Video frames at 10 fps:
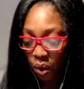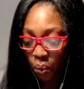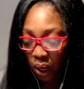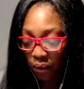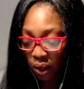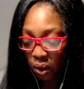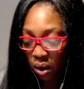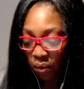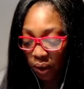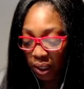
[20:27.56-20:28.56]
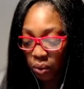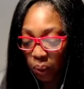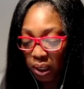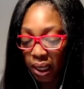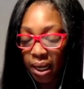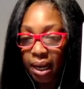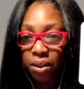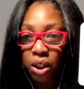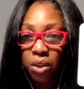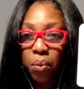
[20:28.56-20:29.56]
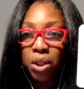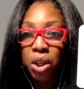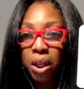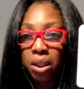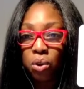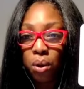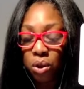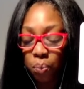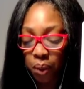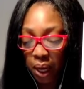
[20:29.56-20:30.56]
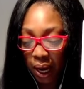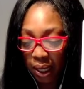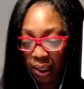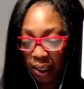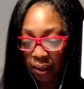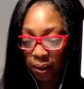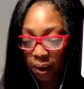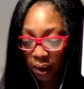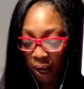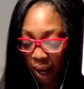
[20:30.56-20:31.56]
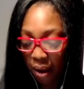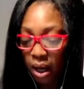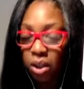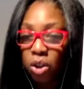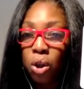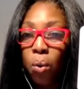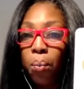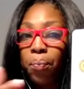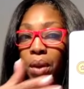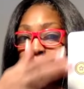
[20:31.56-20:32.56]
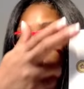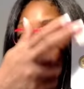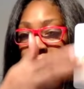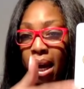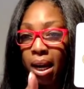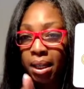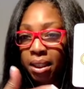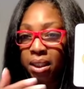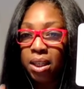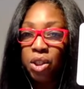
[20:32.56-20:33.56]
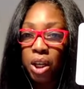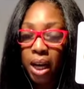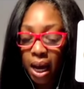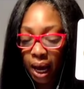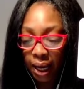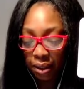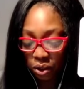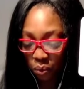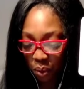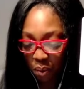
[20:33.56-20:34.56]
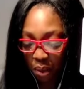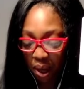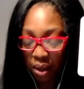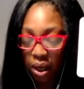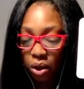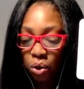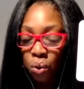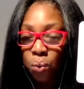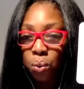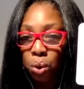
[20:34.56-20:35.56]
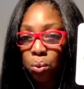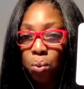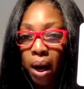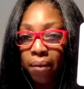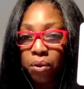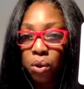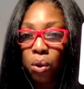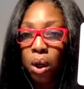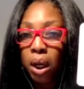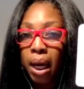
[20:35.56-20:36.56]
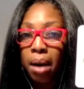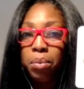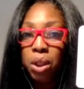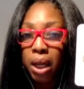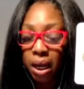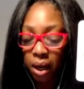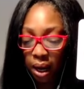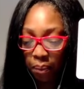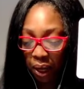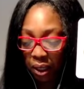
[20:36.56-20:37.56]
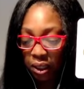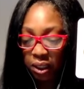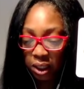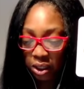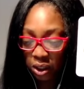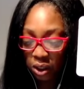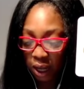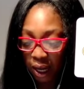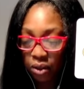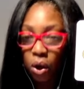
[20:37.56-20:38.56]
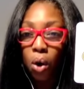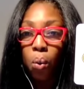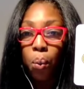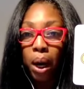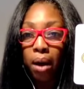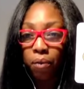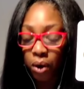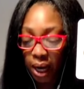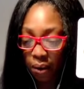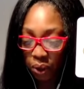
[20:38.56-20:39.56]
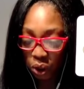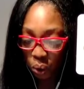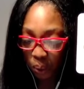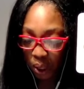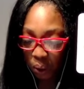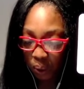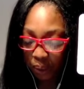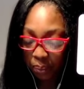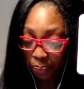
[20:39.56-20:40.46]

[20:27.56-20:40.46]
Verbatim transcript: whatever the conflicts was in that situation, it's going to be ended. Okay, so here again, a decision has to be made. You two have to come together and make the decision to end whatever that was going on.